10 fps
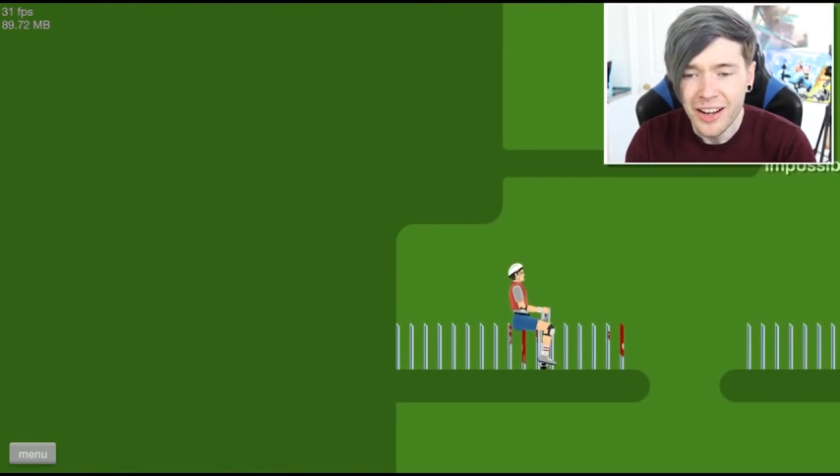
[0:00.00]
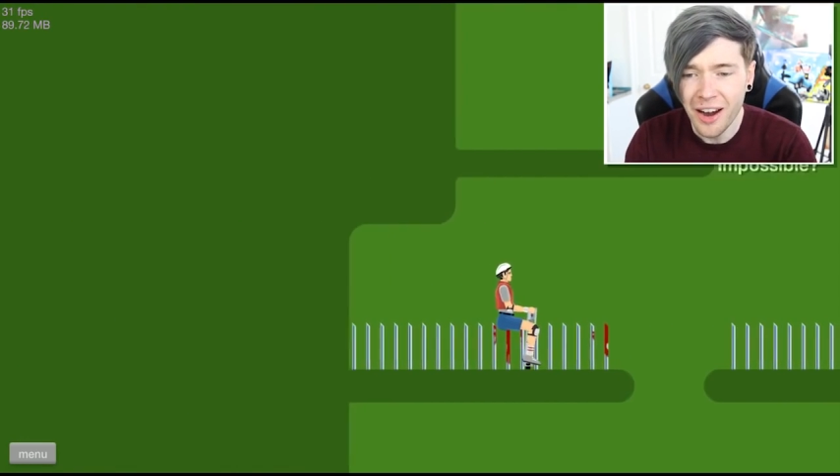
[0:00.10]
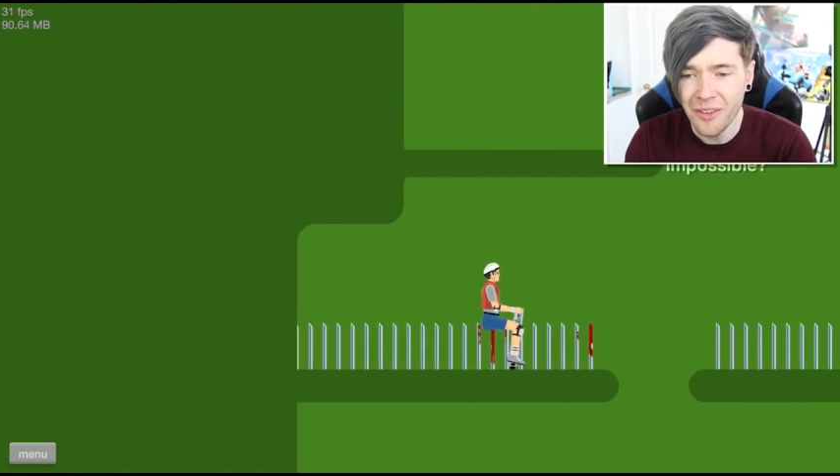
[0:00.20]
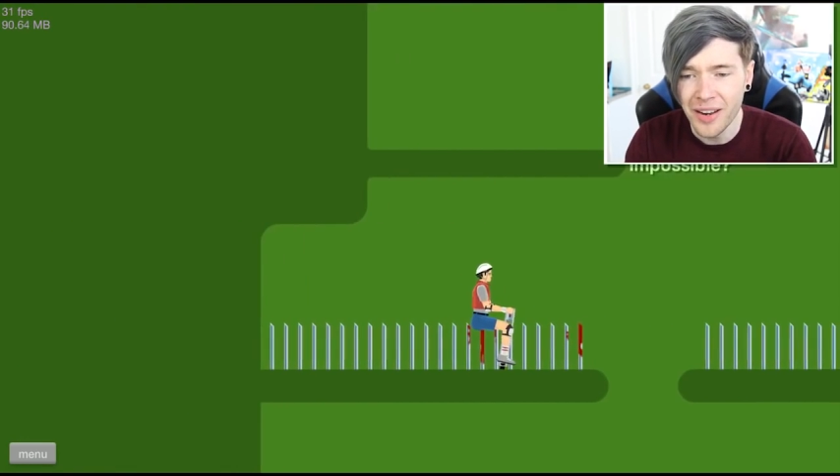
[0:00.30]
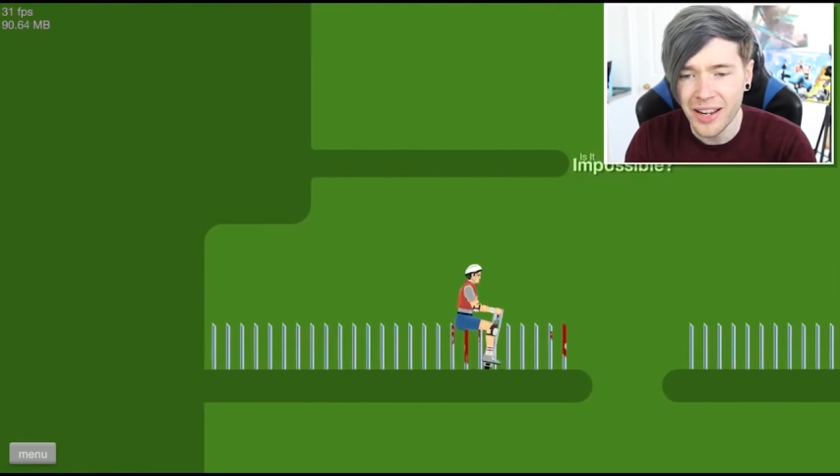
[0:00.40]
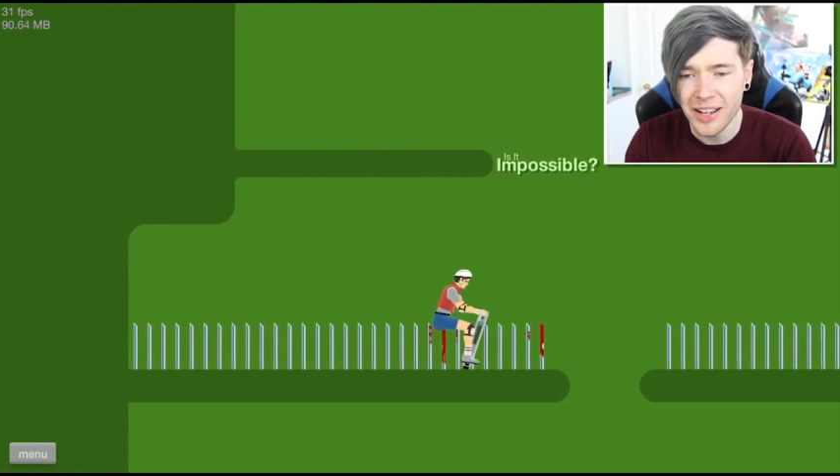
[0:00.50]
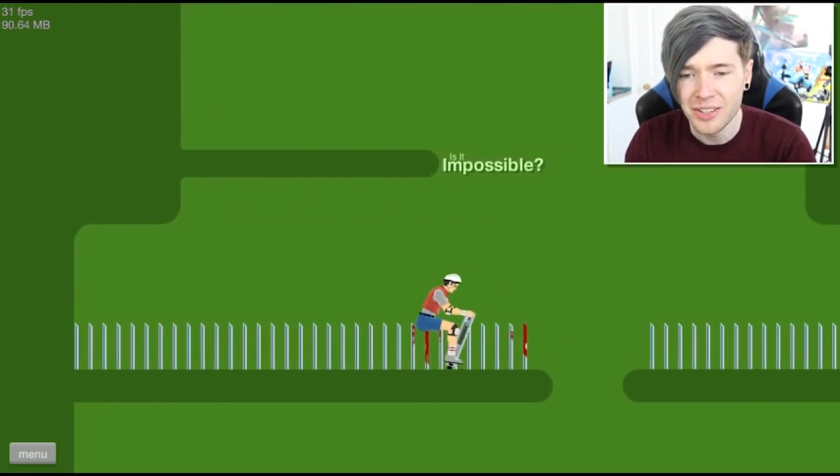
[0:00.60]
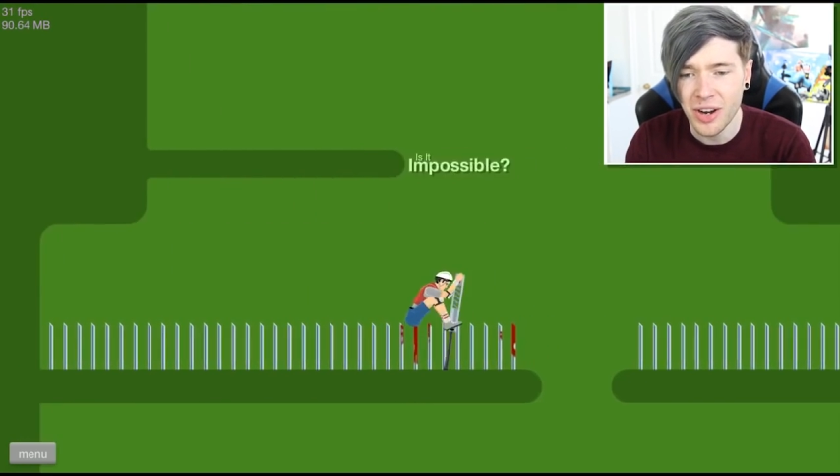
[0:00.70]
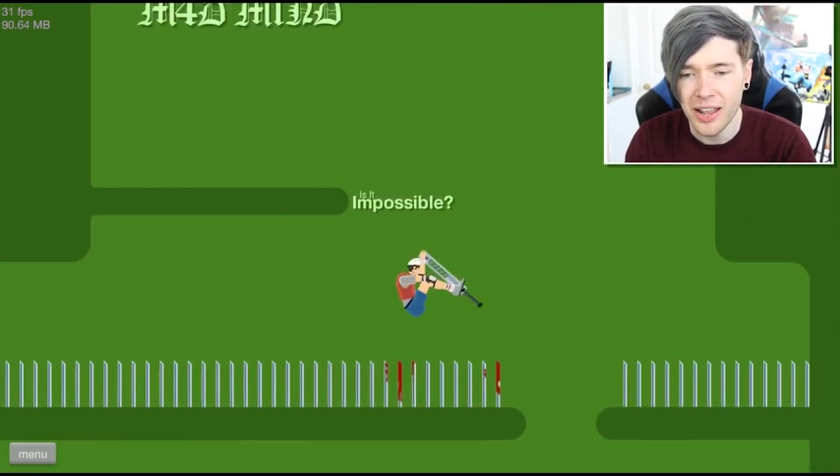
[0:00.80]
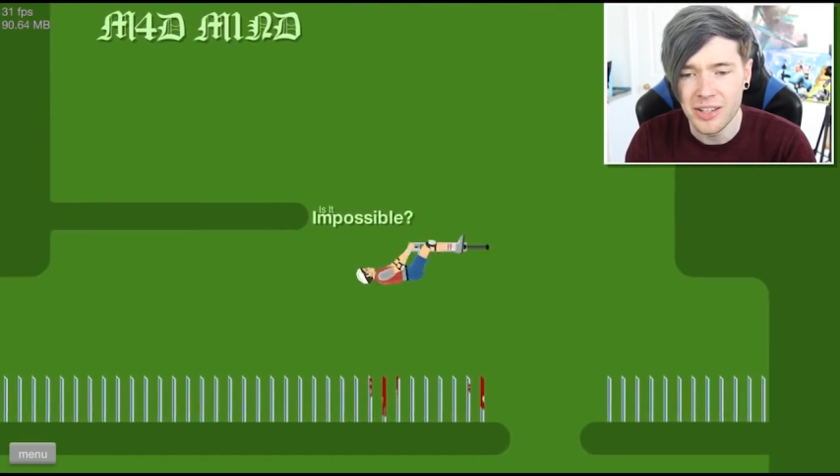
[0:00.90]
Oh my
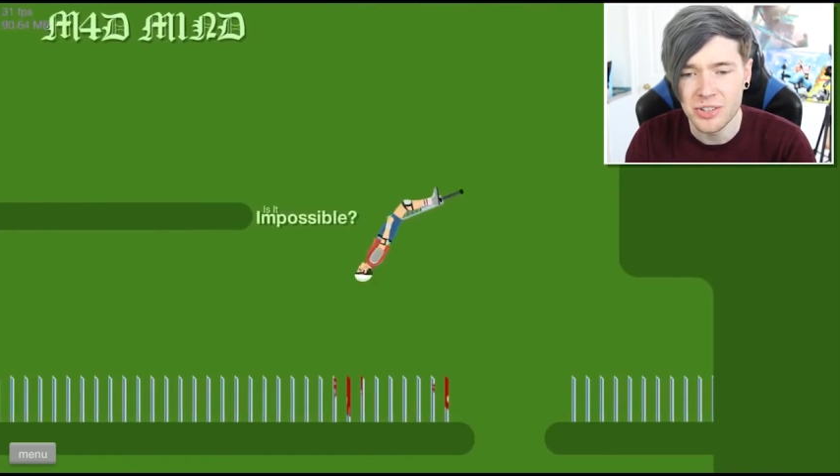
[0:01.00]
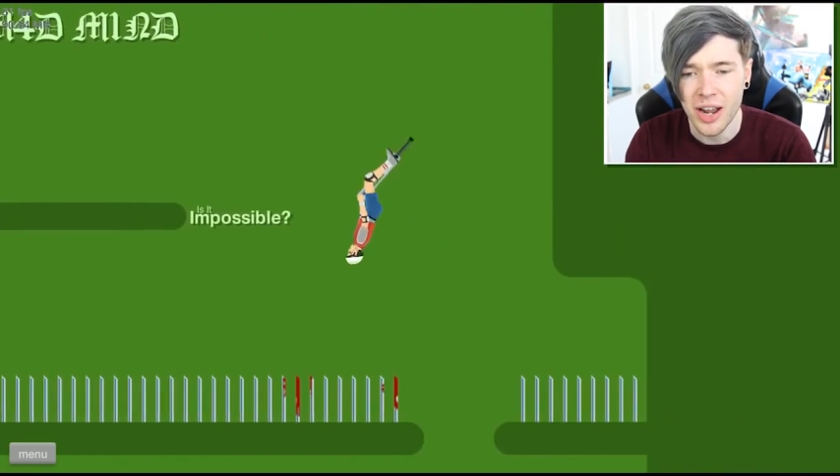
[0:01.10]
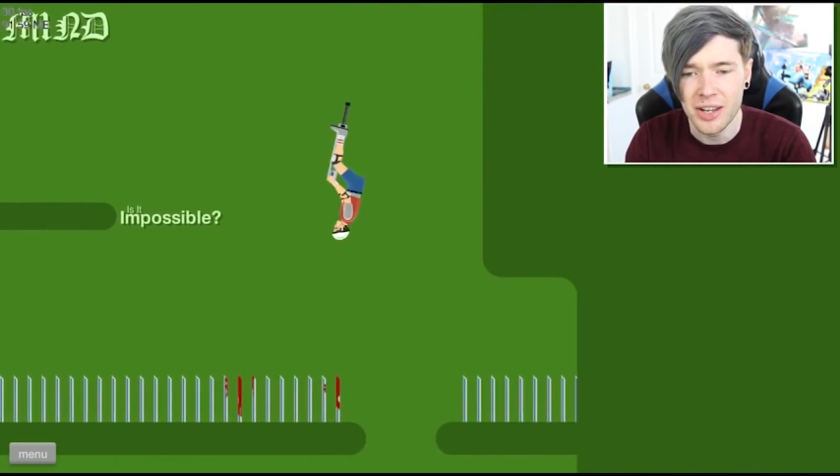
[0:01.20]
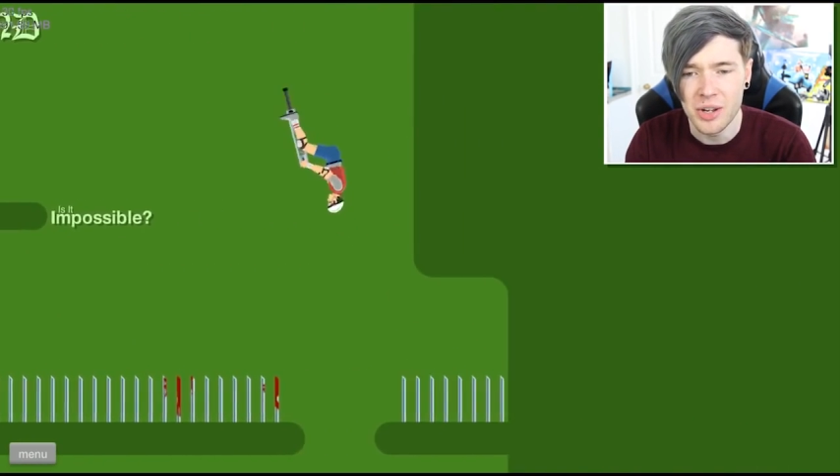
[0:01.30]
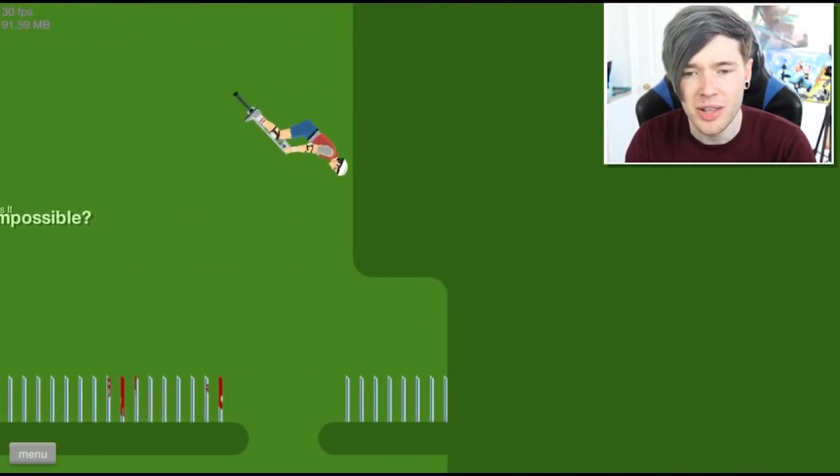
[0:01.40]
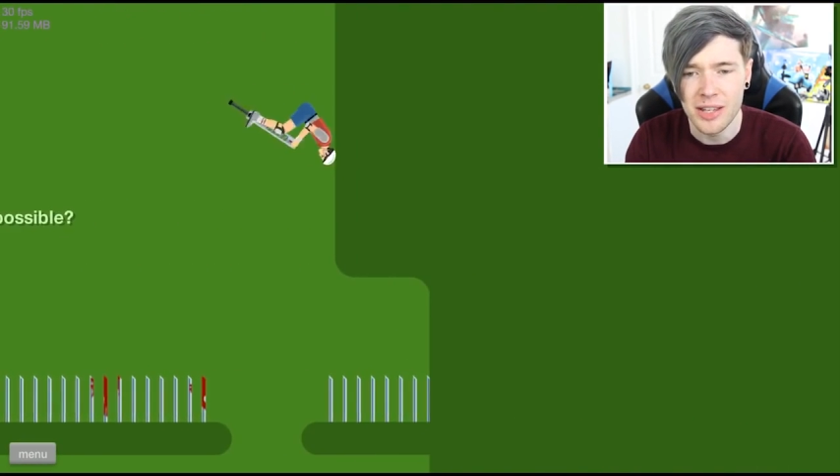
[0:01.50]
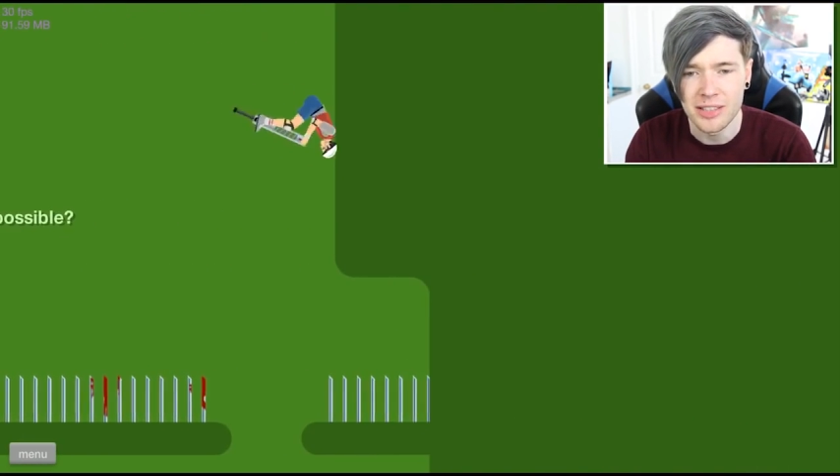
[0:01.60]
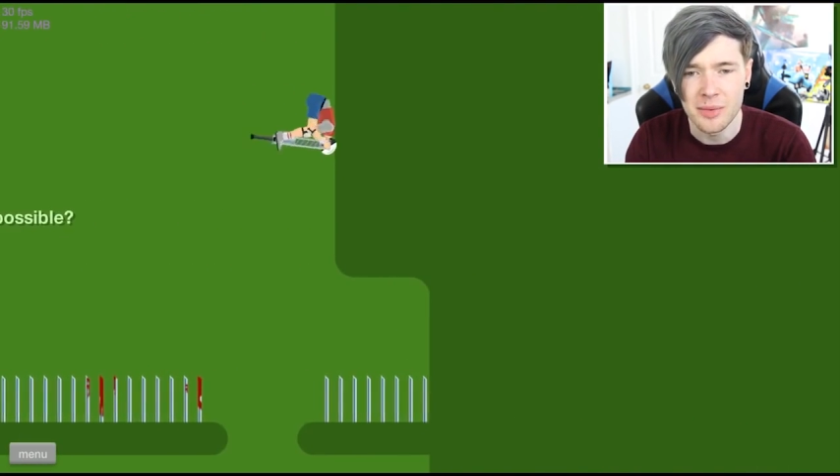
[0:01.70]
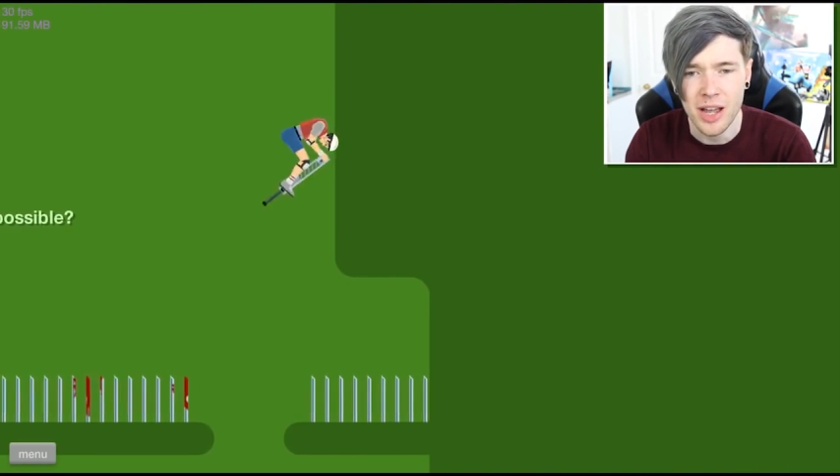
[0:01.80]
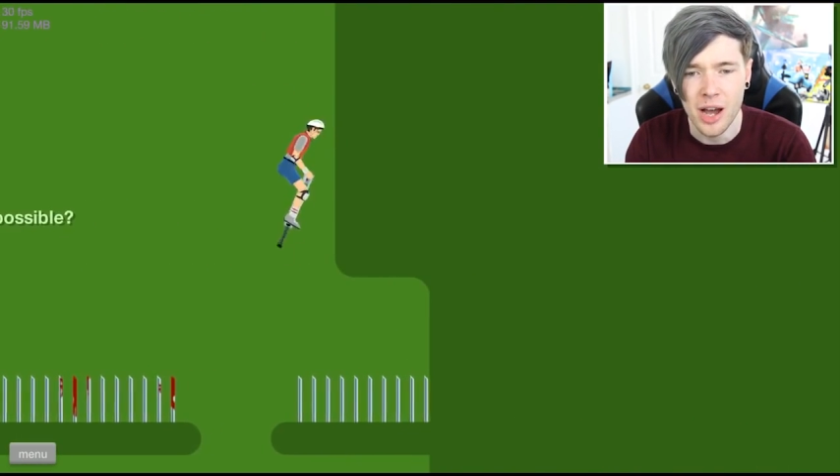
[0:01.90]
goodness. Right. Let's try and do this.
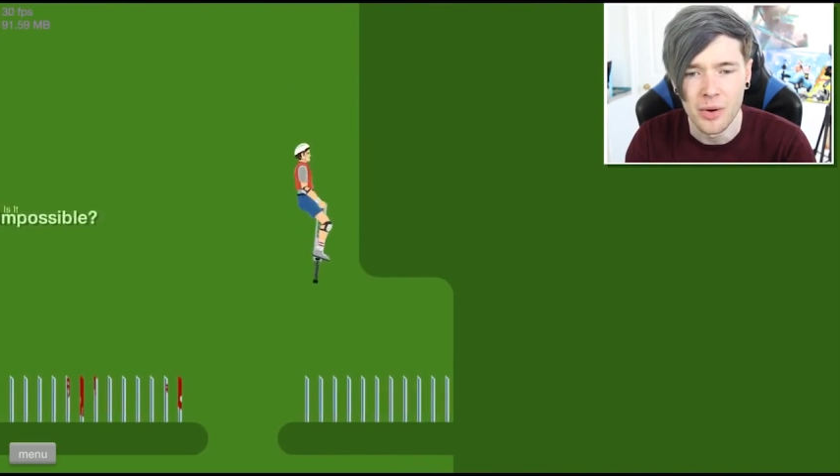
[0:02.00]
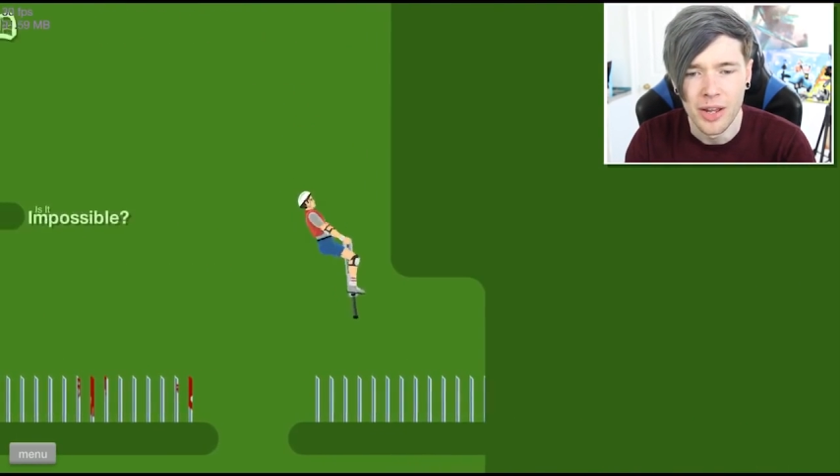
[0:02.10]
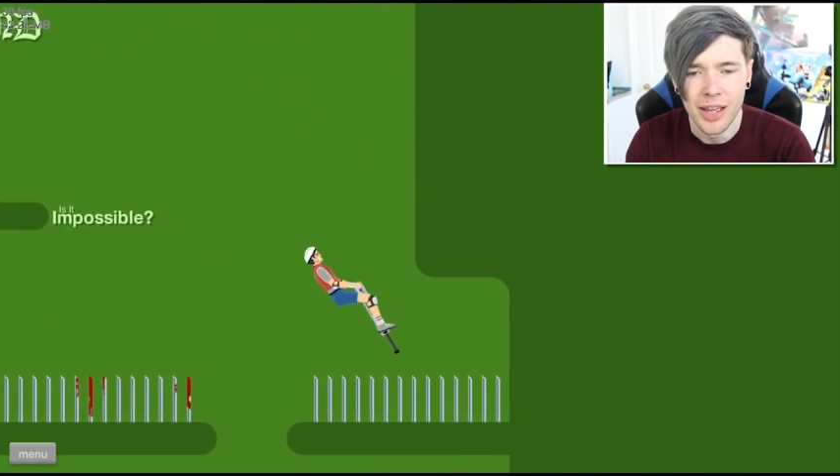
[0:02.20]
Here we go.